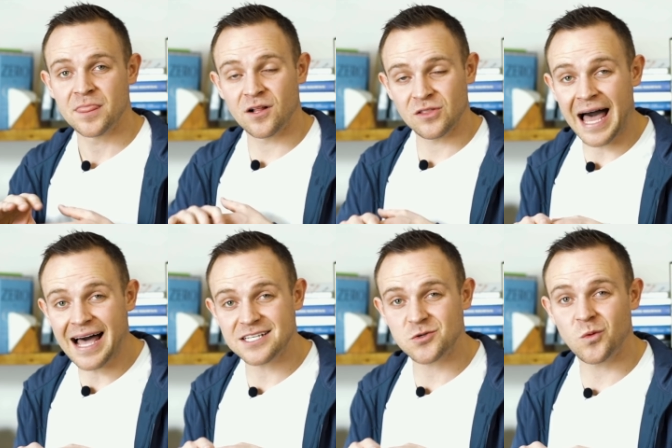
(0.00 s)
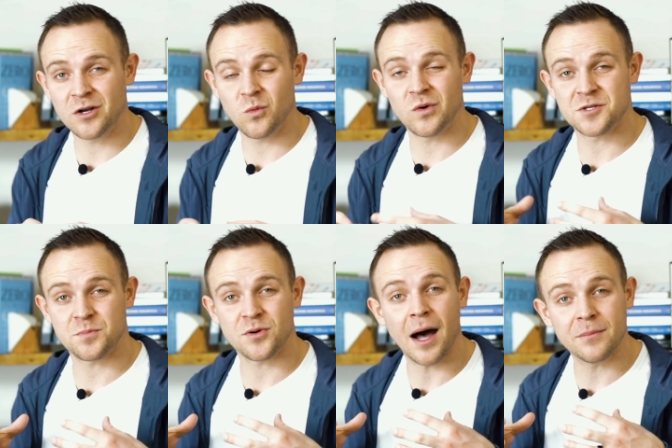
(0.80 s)
The last one was
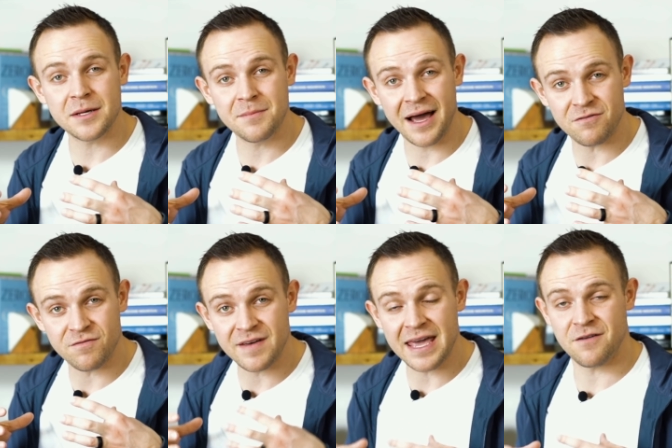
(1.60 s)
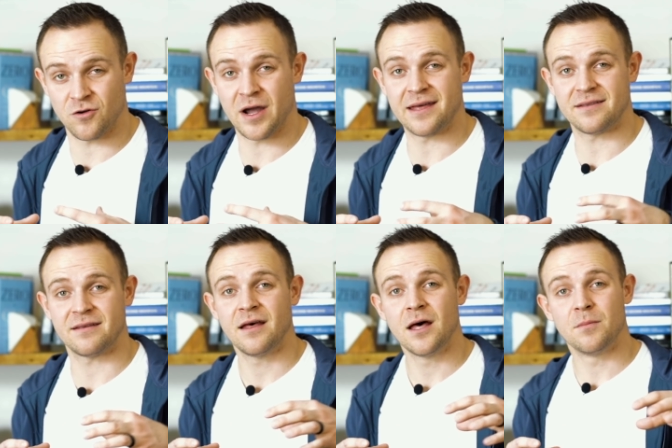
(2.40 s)
probably my favorite
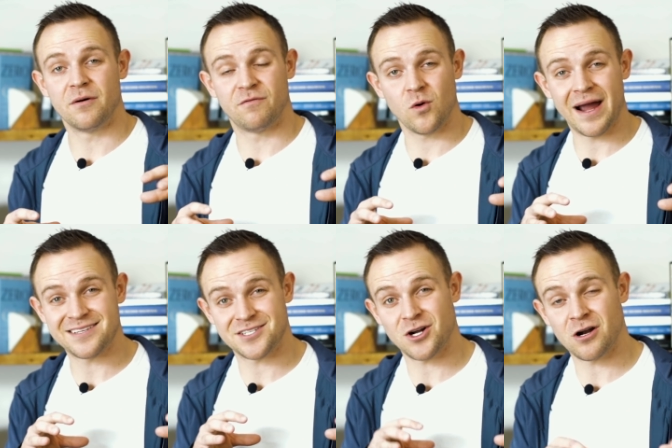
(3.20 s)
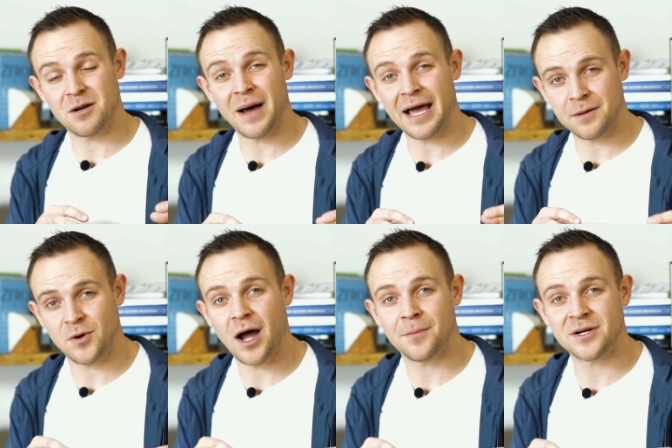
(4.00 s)
before I started buying
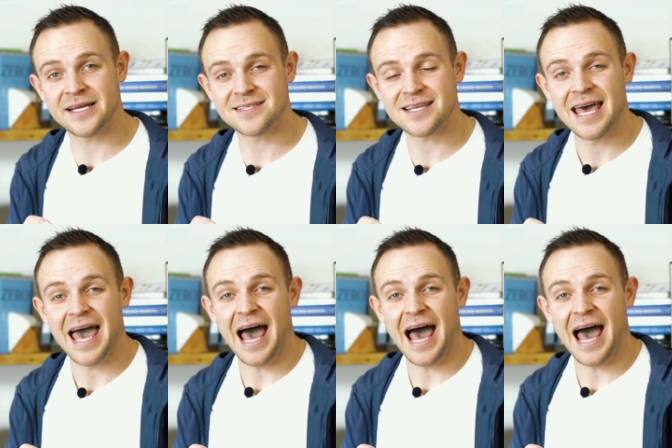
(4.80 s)
properties,